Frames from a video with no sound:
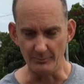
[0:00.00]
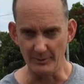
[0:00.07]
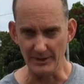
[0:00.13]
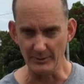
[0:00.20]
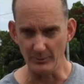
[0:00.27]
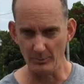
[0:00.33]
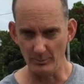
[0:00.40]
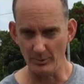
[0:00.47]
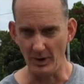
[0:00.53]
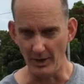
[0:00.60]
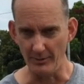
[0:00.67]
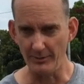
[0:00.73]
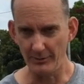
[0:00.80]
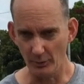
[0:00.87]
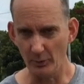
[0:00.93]
really
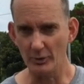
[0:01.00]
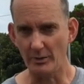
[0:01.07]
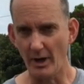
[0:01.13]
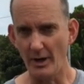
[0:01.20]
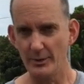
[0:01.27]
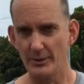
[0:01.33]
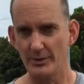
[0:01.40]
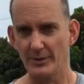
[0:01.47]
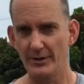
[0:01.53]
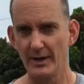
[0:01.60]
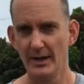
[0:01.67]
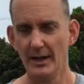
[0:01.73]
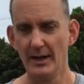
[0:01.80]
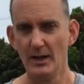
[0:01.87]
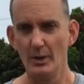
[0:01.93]
full growth
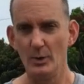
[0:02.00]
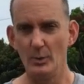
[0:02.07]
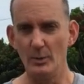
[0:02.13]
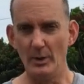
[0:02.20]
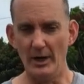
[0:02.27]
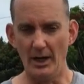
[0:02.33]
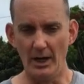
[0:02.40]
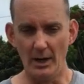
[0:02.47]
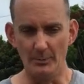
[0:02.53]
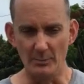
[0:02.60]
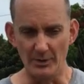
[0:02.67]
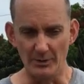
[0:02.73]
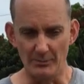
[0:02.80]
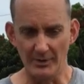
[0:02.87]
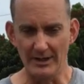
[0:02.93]

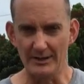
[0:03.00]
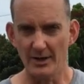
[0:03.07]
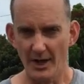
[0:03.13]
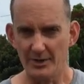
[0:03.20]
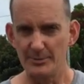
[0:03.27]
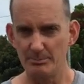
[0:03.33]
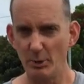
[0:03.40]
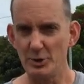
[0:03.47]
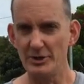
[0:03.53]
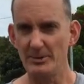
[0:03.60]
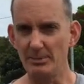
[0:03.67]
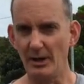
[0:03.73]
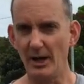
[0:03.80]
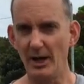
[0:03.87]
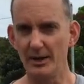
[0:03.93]
with really nice bushy
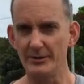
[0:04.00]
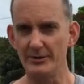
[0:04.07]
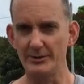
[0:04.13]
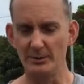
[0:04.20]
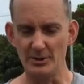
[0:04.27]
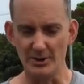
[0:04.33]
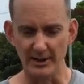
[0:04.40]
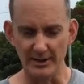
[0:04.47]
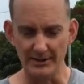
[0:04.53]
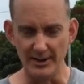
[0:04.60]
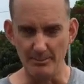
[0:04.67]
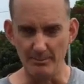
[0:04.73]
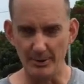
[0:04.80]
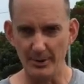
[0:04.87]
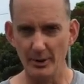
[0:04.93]
plants which I can
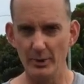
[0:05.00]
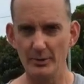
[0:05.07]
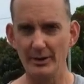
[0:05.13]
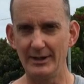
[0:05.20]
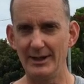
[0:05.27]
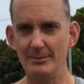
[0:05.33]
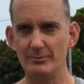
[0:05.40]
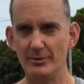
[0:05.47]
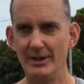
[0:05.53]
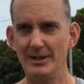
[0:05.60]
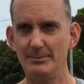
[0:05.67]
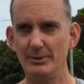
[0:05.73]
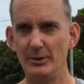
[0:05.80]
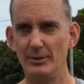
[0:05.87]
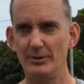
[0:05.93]
then prune and keep
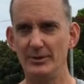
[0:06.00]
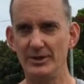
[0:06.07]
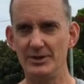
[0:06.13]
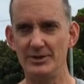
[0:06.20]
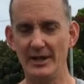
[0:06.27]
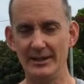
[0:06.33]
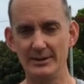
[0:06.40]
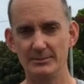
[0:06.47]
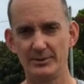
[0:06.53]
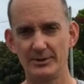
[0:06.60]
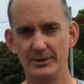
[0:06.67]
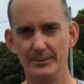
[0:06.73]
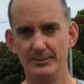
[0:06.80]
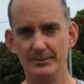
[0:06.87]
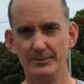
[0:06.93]
really beautifully shaped.